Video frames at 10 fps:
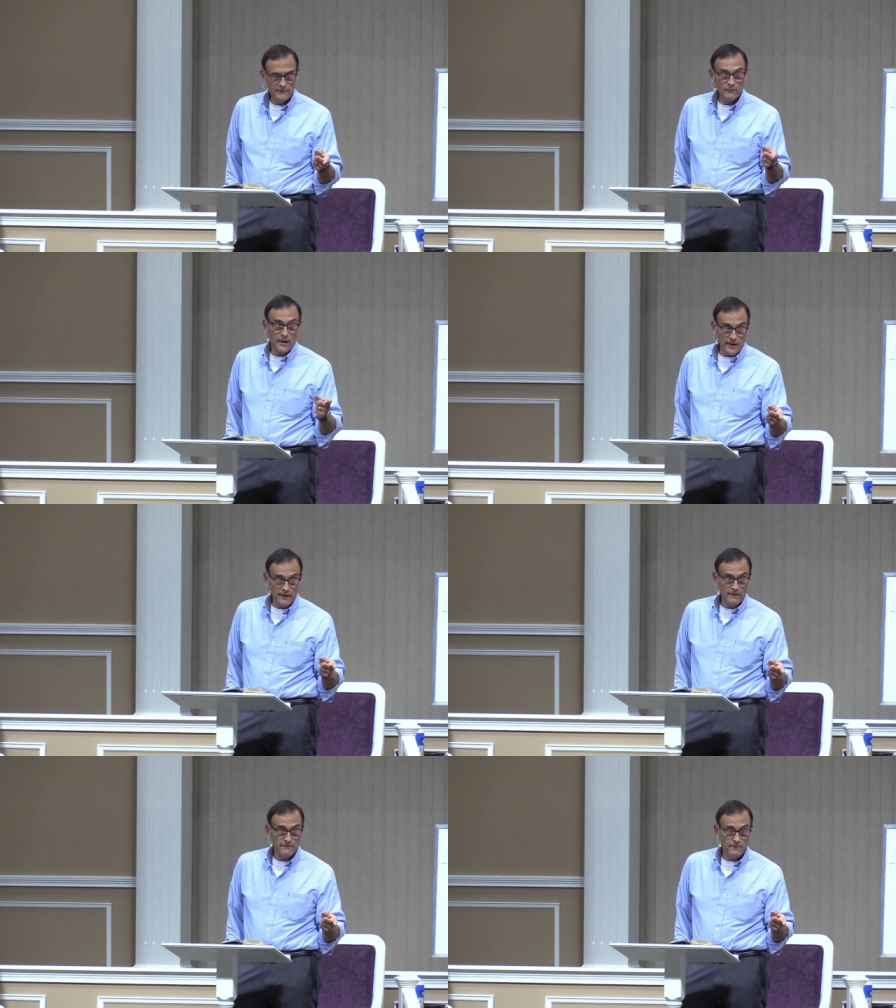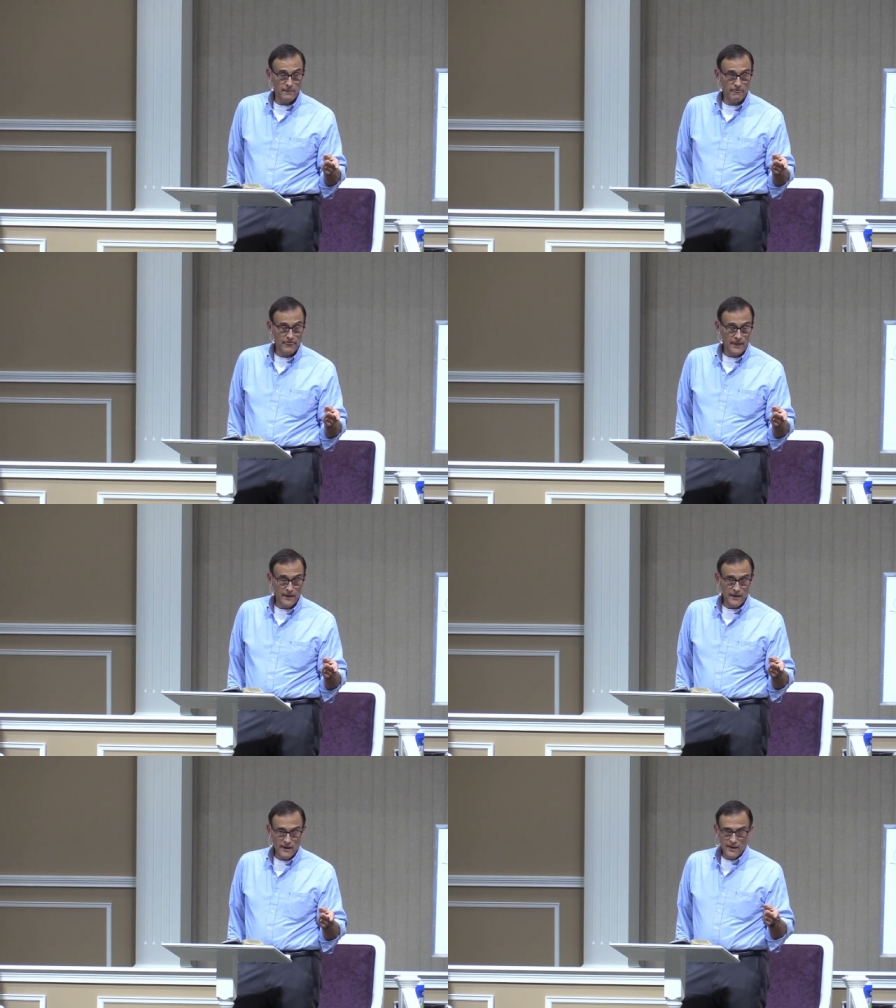Okay?
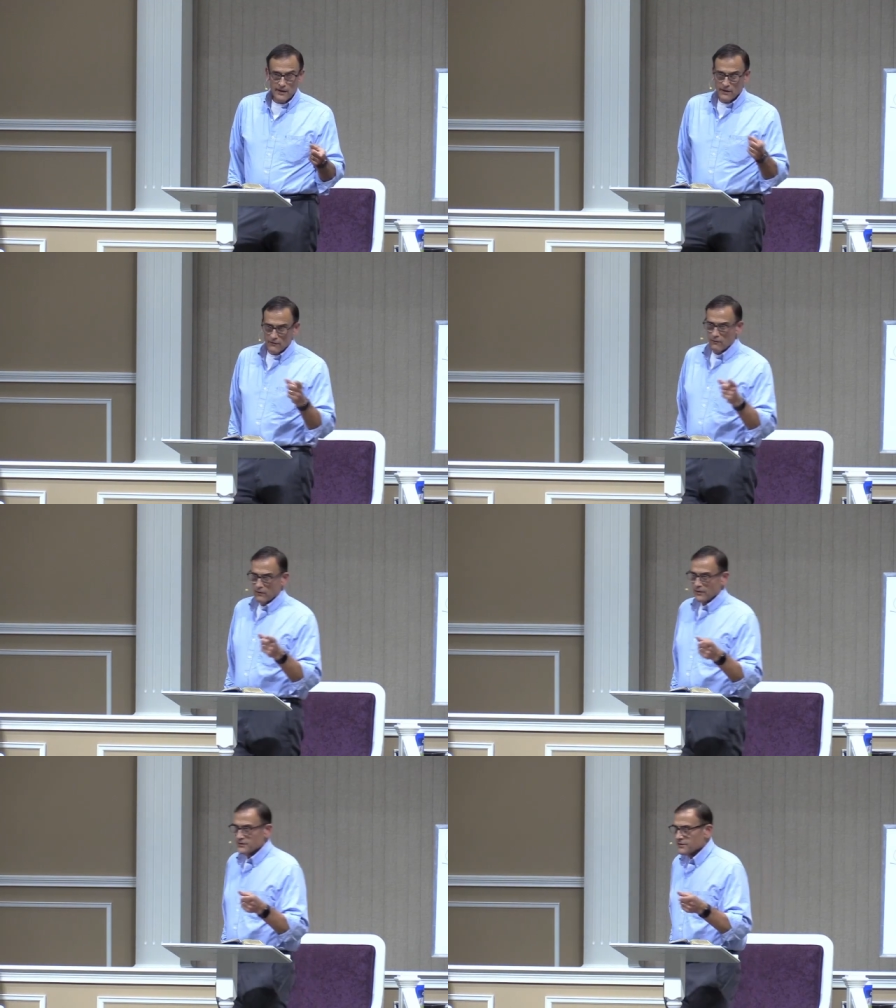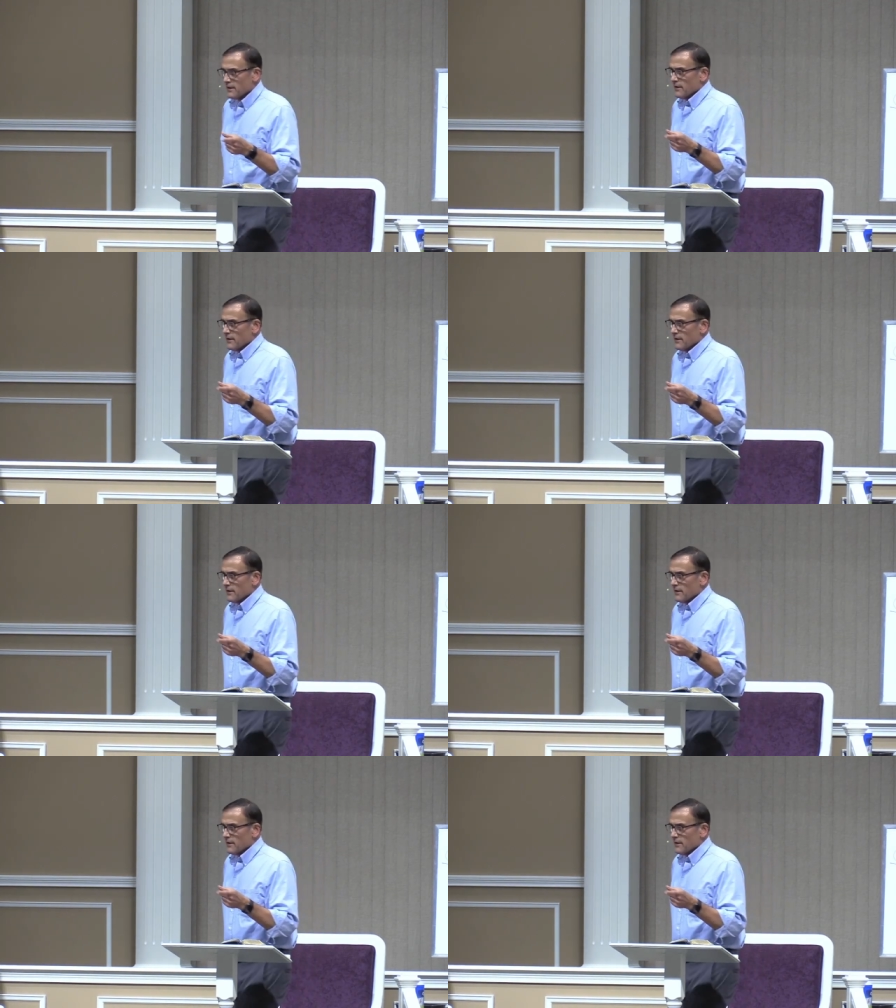In other words,